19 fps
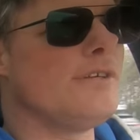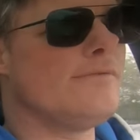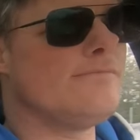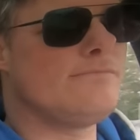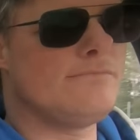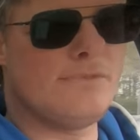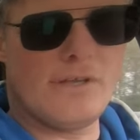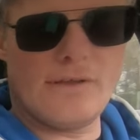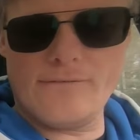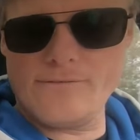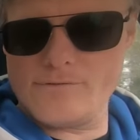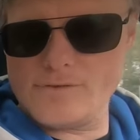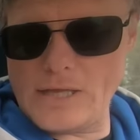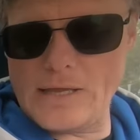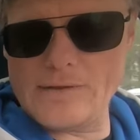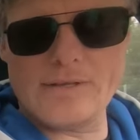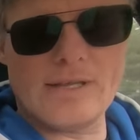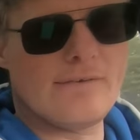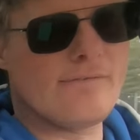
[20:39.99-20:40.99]

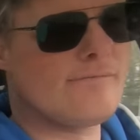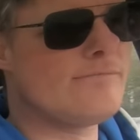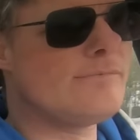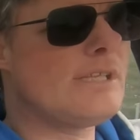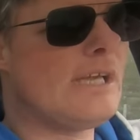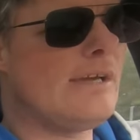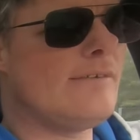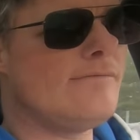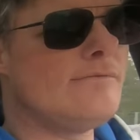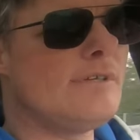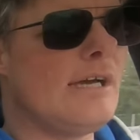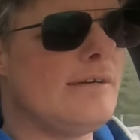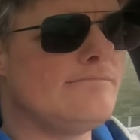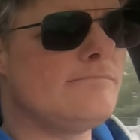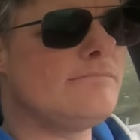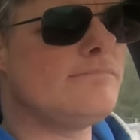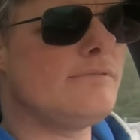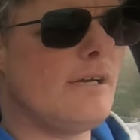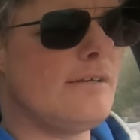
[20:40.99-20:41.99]
They've, they they
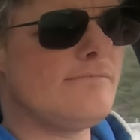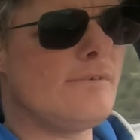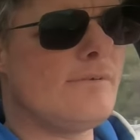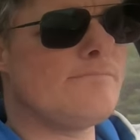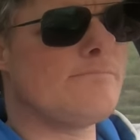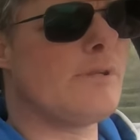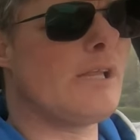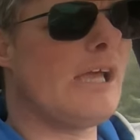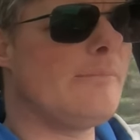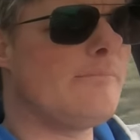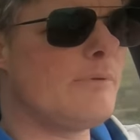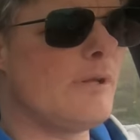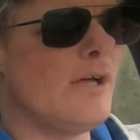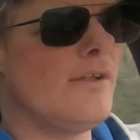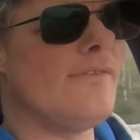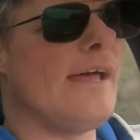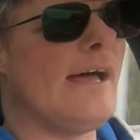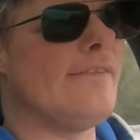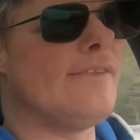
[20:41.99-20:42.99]
I
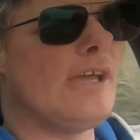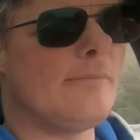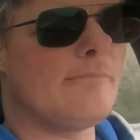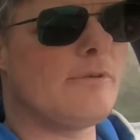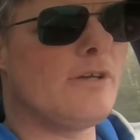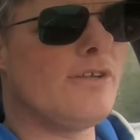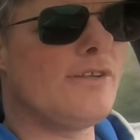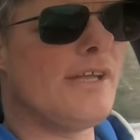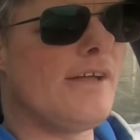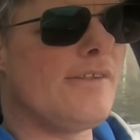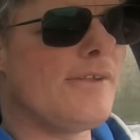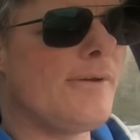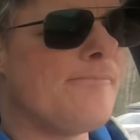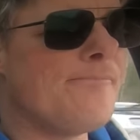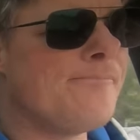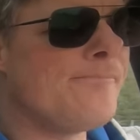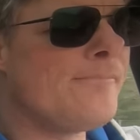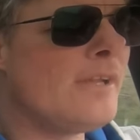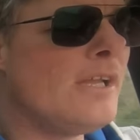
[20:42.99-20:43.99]
applaud that. I applaud
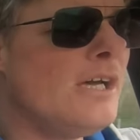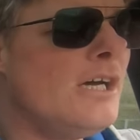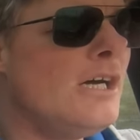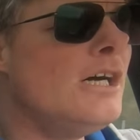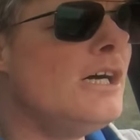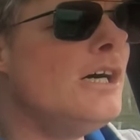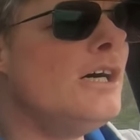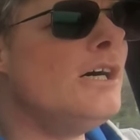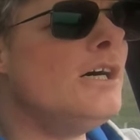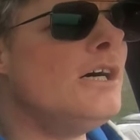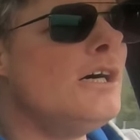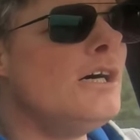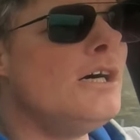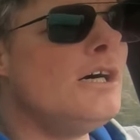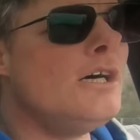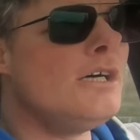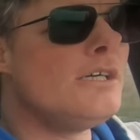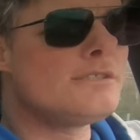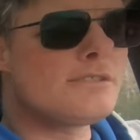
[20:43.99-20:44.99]

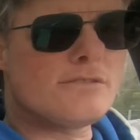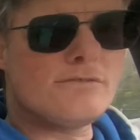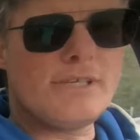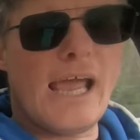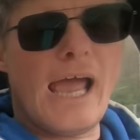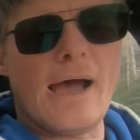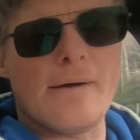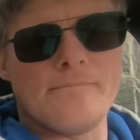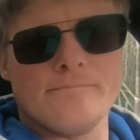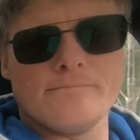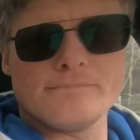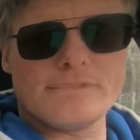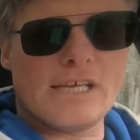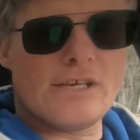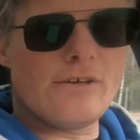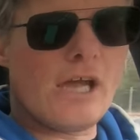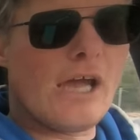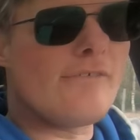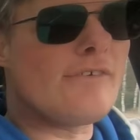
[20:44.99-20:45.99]
that. So yeah,
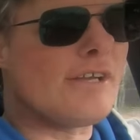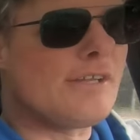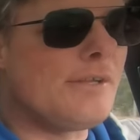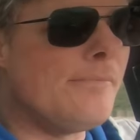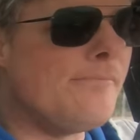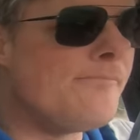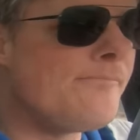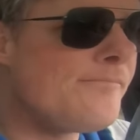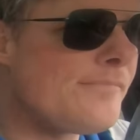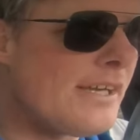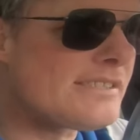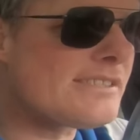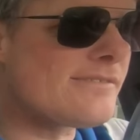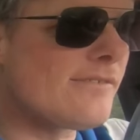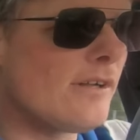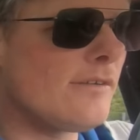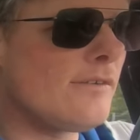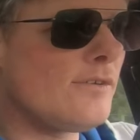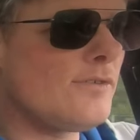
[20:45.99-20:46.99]
there you have it. That's
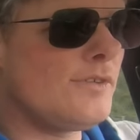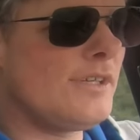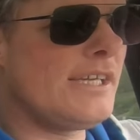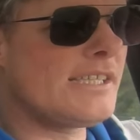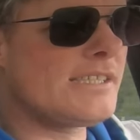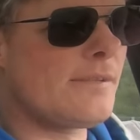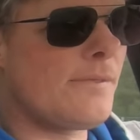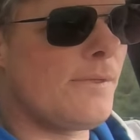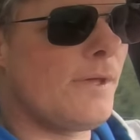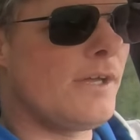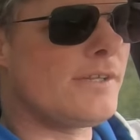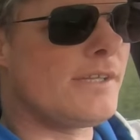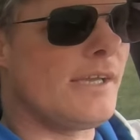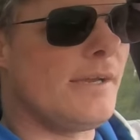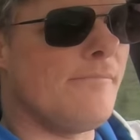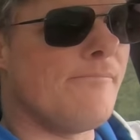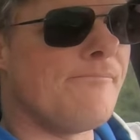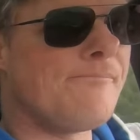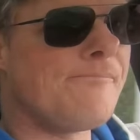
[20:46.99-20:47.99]
the Volvo
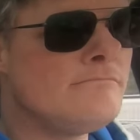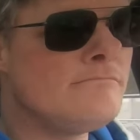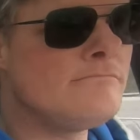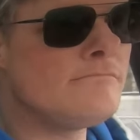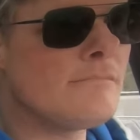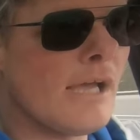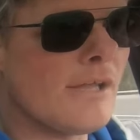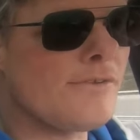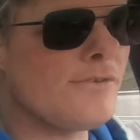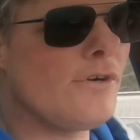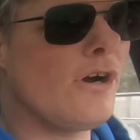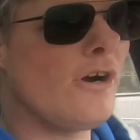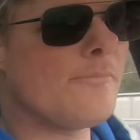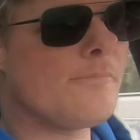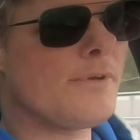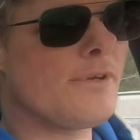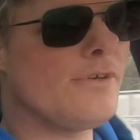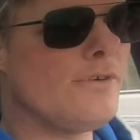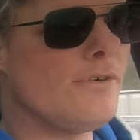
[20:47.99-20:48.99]
EX30. I do
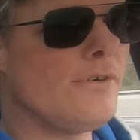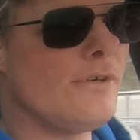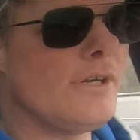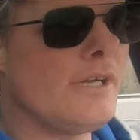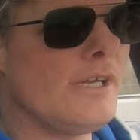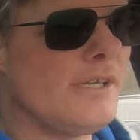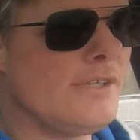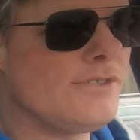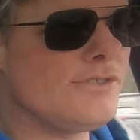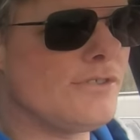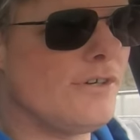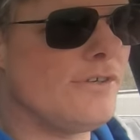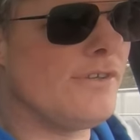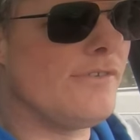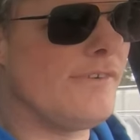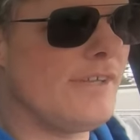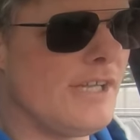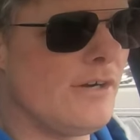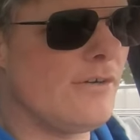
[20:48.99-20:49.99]
hope you enjoyed
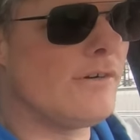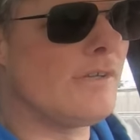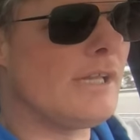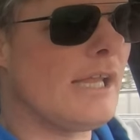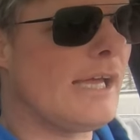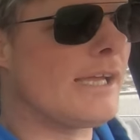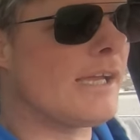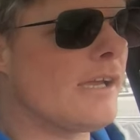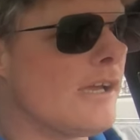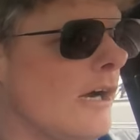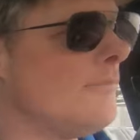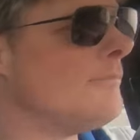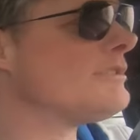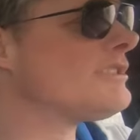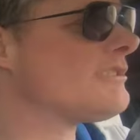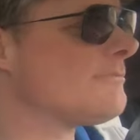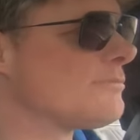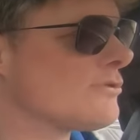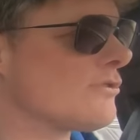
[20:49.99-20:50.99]
the video. Like,
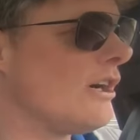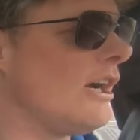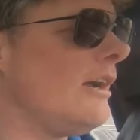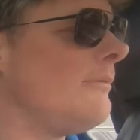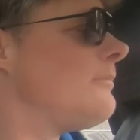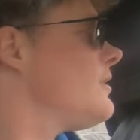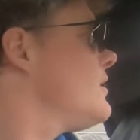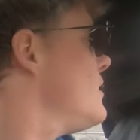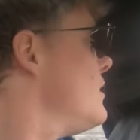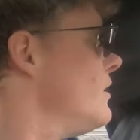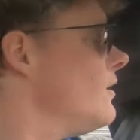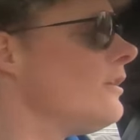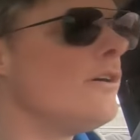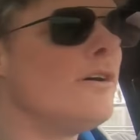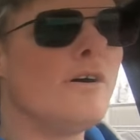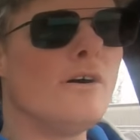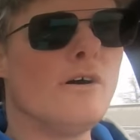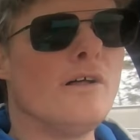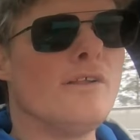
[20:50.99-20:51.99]
comment, subscribe, and
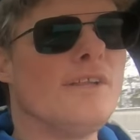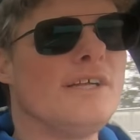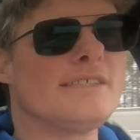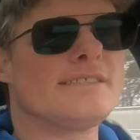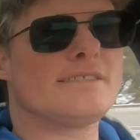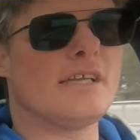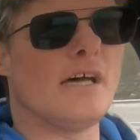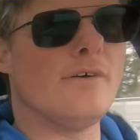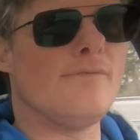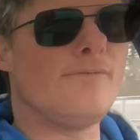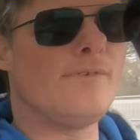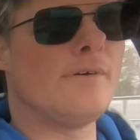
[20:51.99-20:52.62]
all that stuff.